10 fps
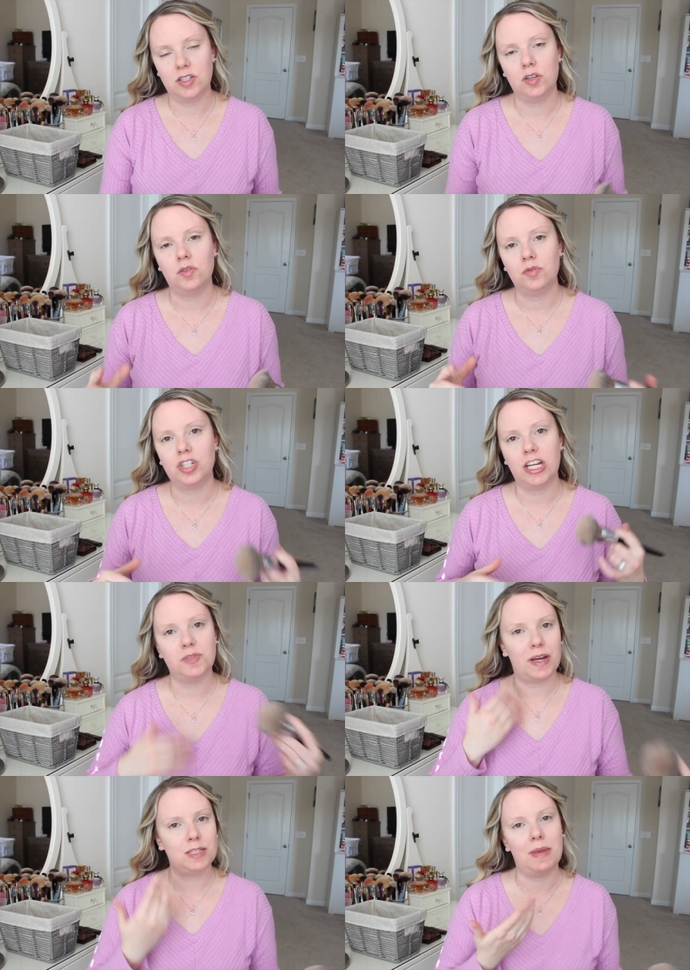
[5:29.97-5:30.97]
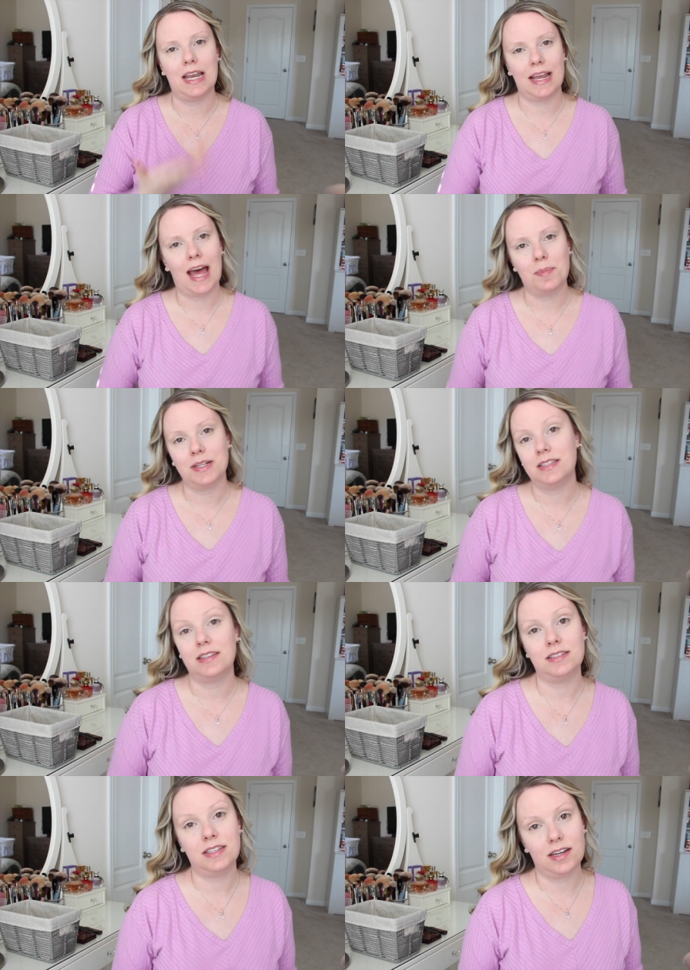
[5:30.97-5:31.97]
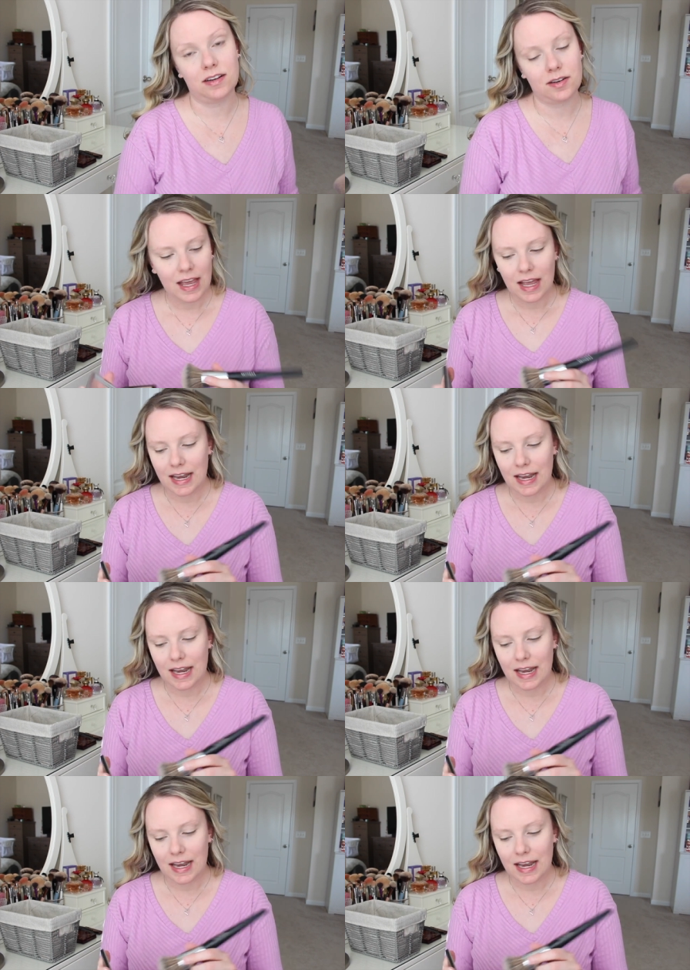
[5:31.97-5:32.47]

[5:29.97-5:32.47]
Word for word: to change my spending habits this year.